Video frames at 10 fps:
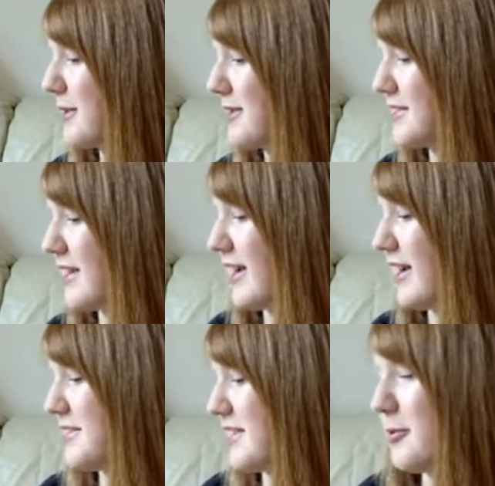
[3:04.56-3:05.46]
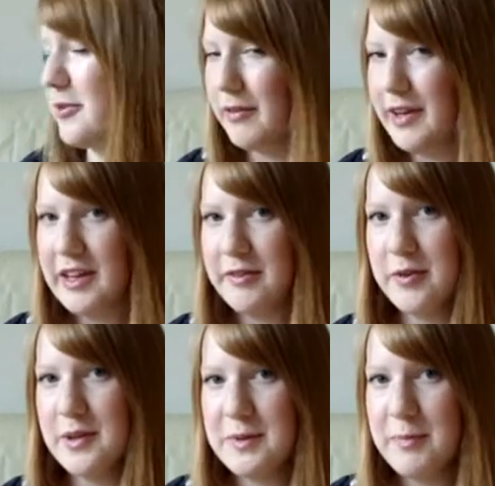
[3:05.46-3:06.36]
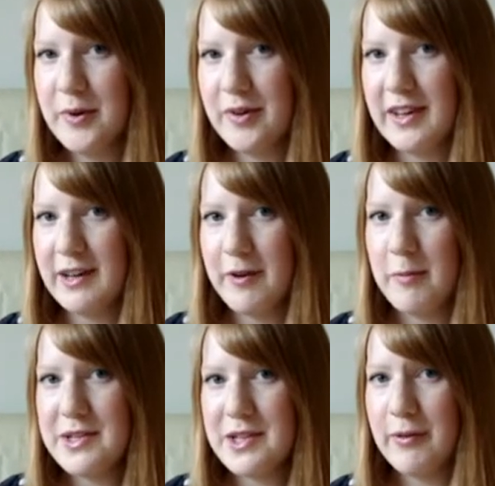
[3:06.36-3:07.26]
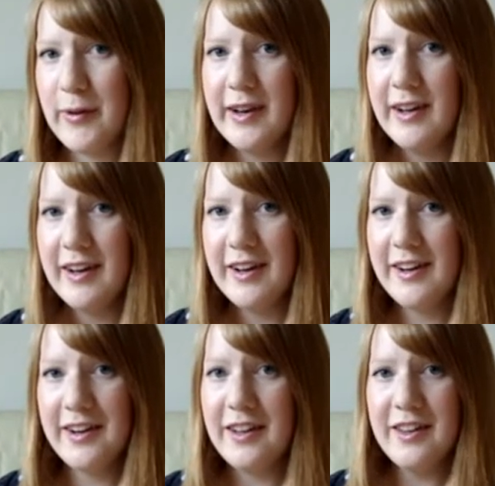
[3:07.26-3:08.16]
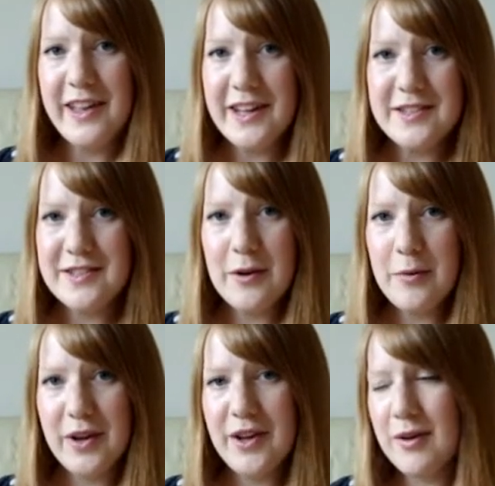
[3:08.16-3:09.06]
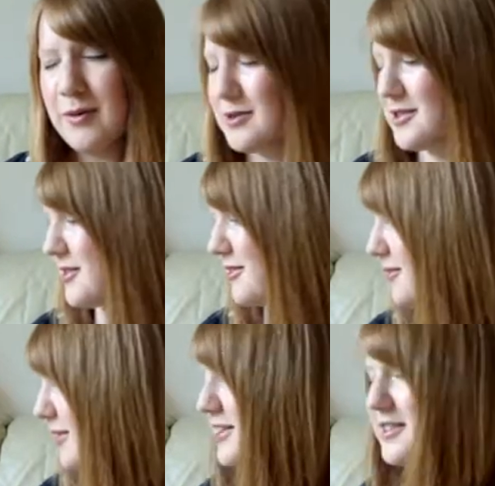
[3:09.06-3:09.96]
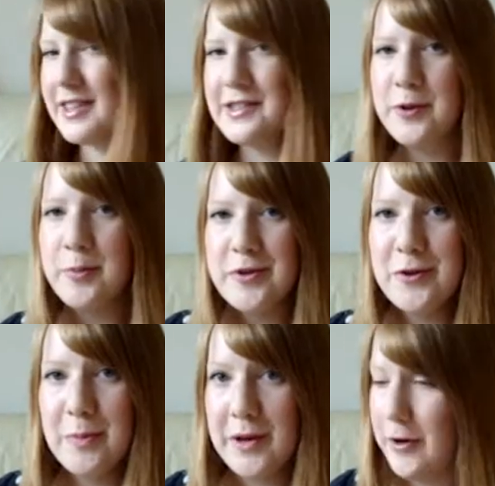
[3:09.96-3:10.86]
because as I was flicking through this book, I found myself going, that's so cute! I didn't say super super